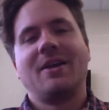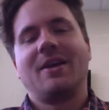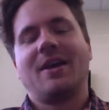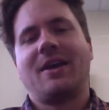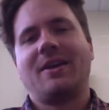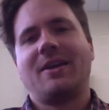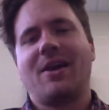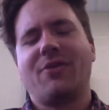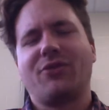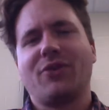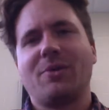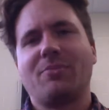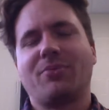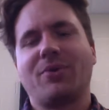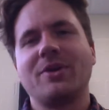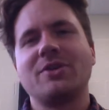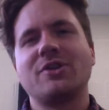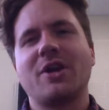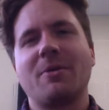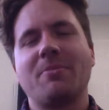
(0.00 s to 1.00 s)
I definitely
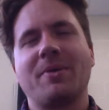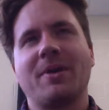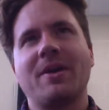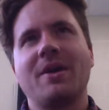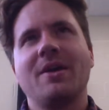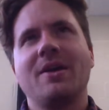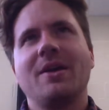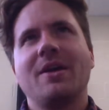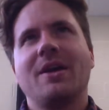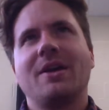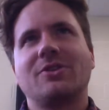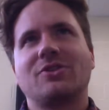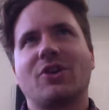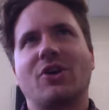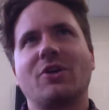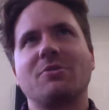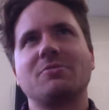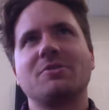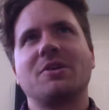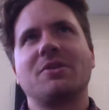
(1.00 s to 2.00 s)
appreciate it. But in
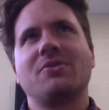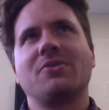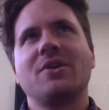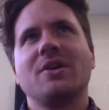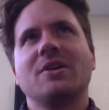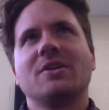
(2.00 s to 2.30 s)
terms of